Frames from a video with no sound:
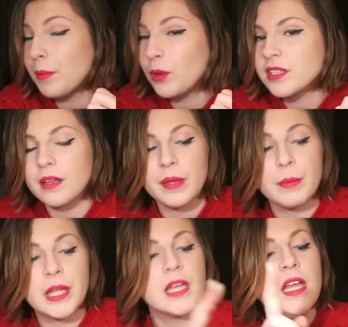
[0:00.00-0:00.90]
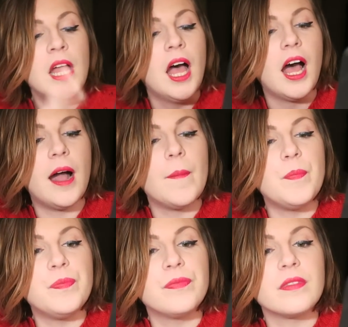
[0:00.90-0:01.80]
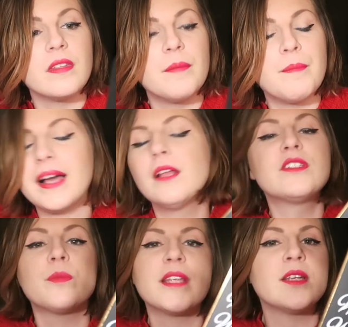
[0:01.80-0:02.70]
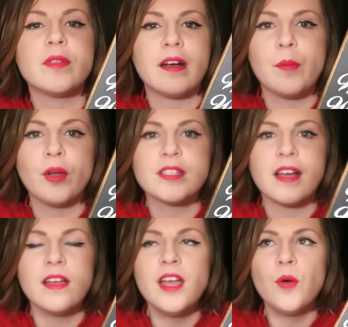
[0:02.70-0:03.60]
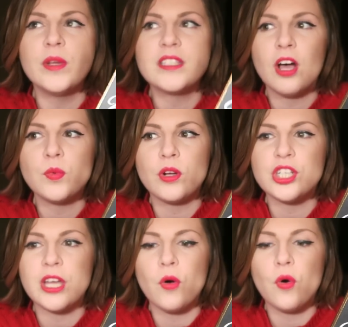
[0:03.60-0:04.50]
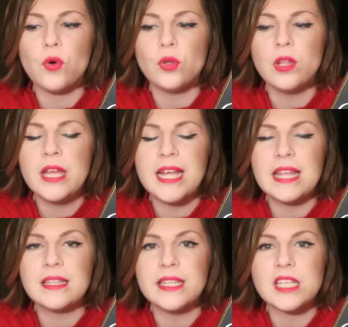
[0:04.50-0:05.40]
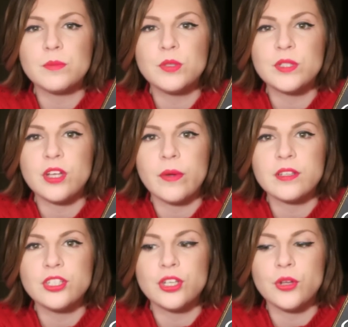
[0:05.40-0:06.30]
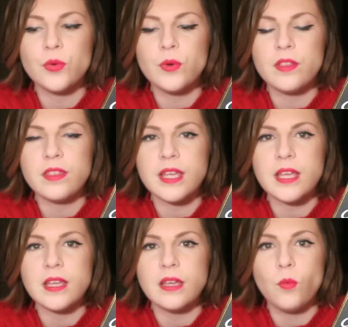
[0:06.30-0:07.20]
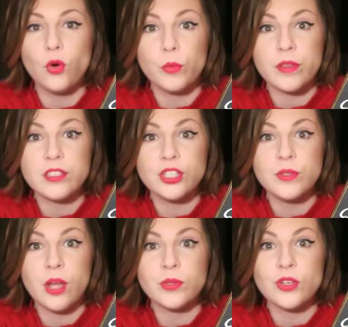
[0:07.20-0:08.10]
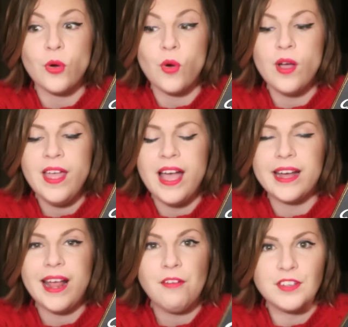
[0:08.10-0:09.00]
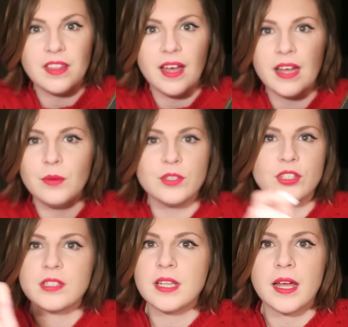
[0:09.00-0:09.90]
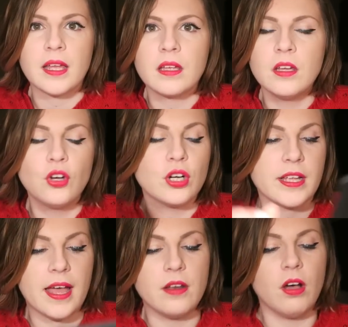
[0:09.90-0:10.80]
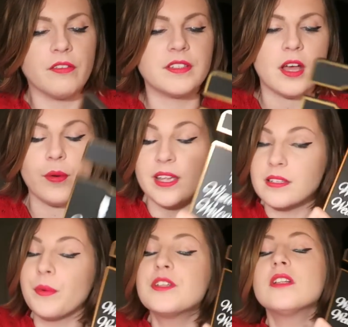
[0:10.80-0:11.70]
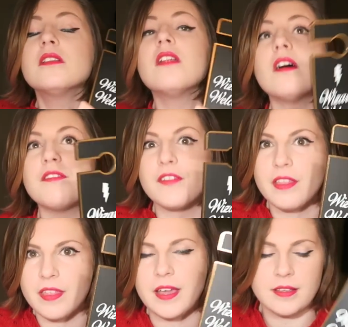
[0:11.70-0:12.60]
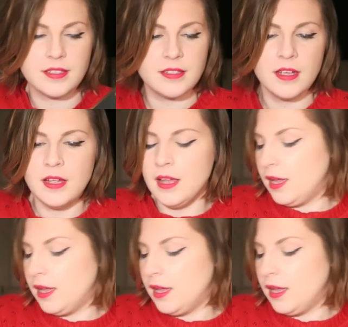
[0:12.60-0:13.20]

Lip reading: Harry Potter, maybe. Milo's obsessed with Harry Potter. We started watching it all in the lead up to us going to the Warner Brothers studio tour. And after that, he was just like, couldn't get enough. So he's going to love this.